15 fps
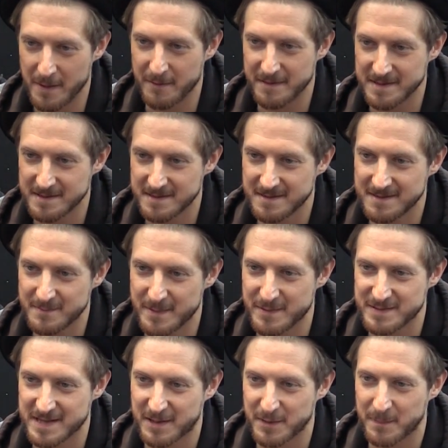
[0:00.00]
Whether
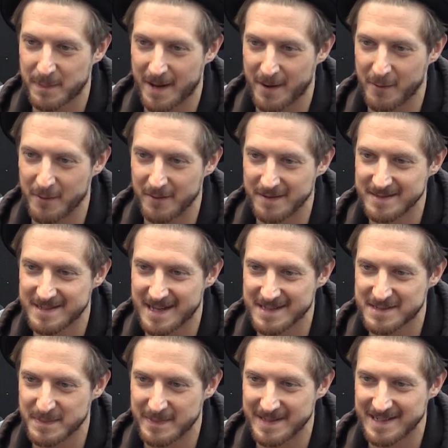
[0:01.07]
it's a good plan or not is
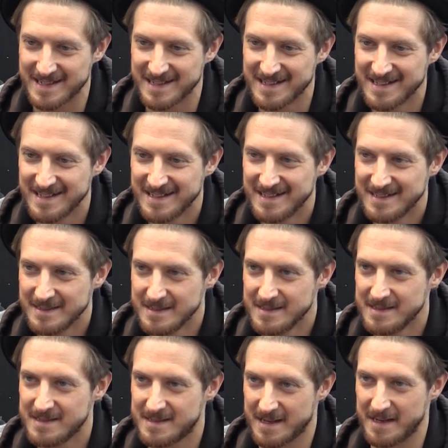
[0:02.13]
yet to be
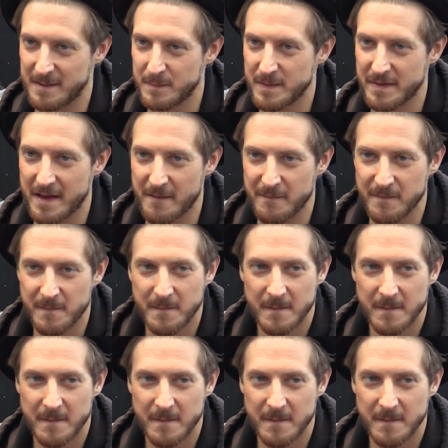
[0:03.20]
seen, but they've...